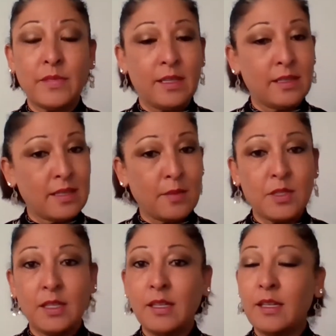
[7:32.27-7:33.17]
and
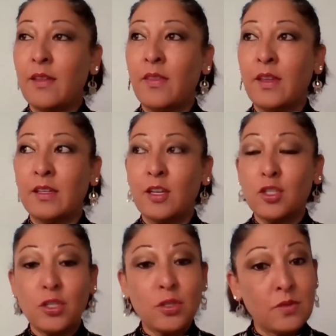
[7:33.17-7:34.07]
accepting it, and then
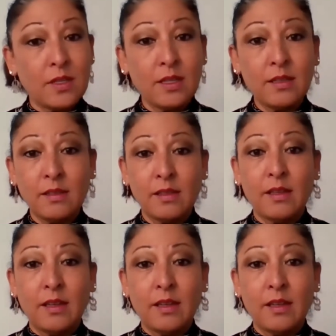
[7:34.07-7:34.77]
choosing